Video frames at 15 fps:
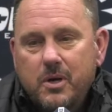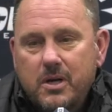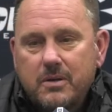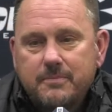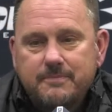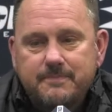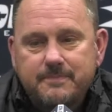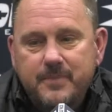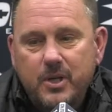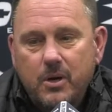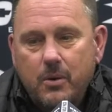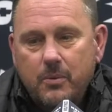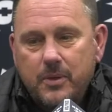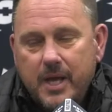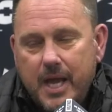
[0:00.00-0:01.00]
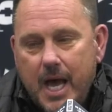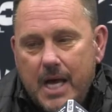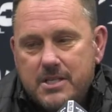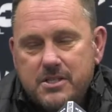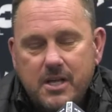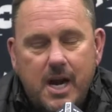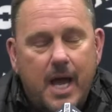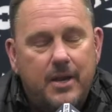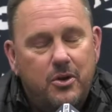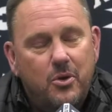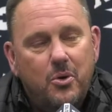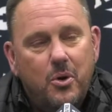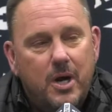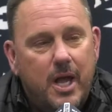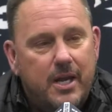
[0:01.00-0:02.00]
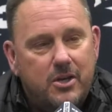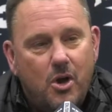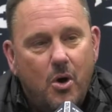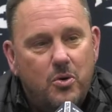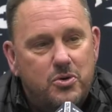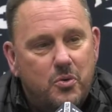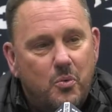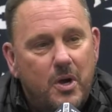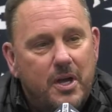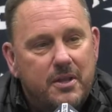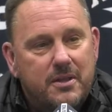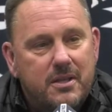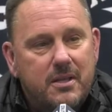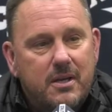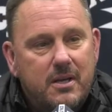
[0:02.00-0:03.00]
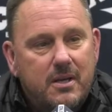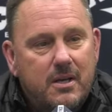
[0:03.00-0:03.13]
the guys that I knew and had coached with,